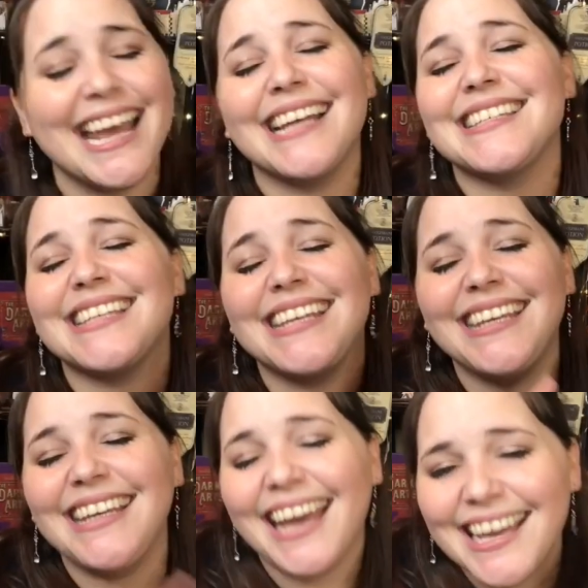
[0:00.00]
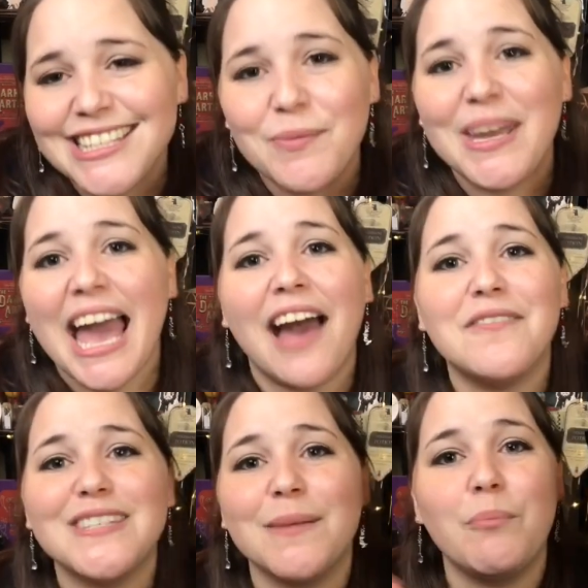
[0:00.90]
next, yes, we have
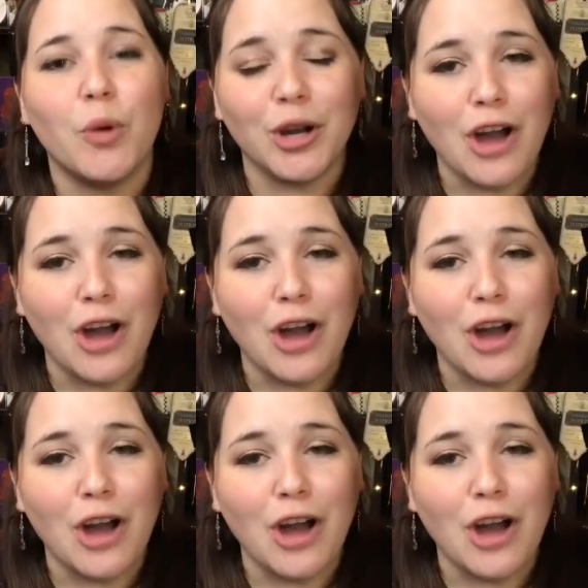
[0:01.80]
some more